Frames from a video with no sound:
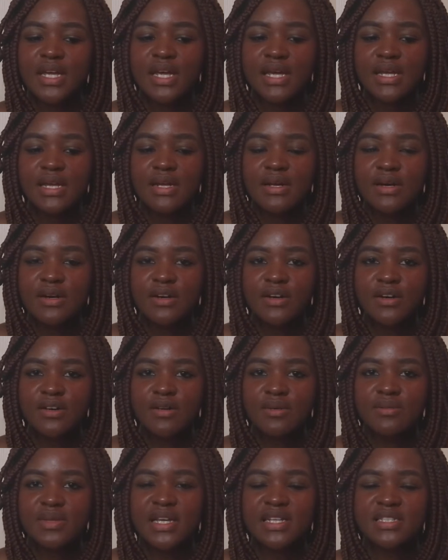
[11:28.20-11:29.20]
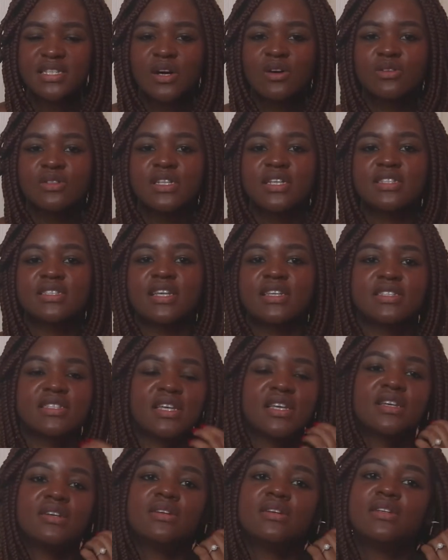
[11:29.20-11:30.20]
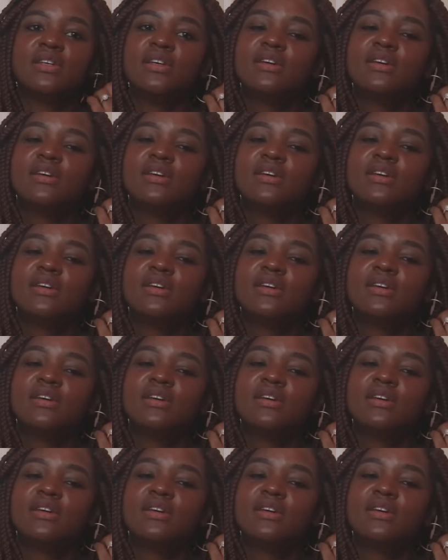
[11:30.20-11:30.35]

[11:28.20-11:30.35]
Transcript: And they told us, they said